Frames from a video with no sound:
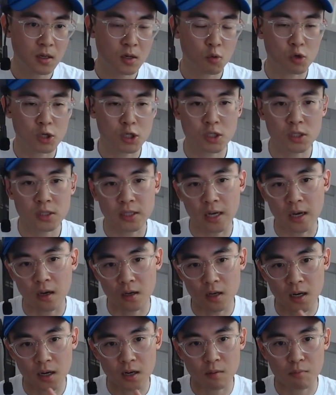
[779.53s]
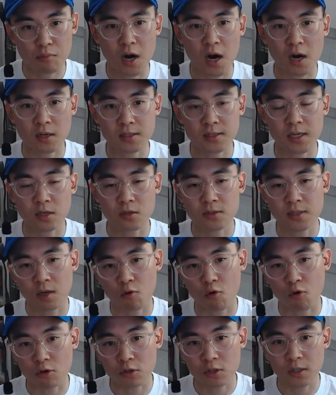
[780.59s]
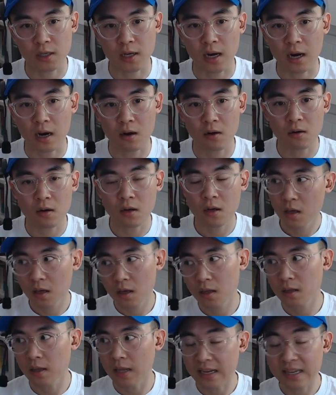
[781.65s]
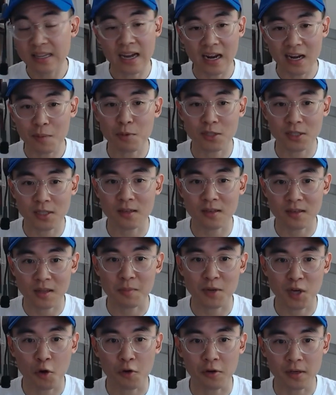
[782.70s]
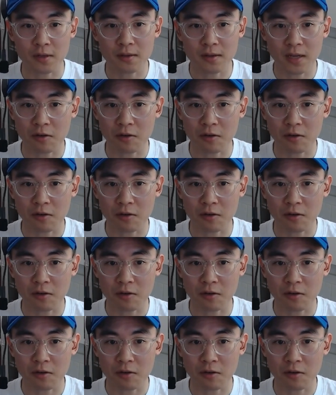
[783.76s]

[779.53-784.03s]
which is that a lot of the product designers that were originally hired, like 90% of them coded.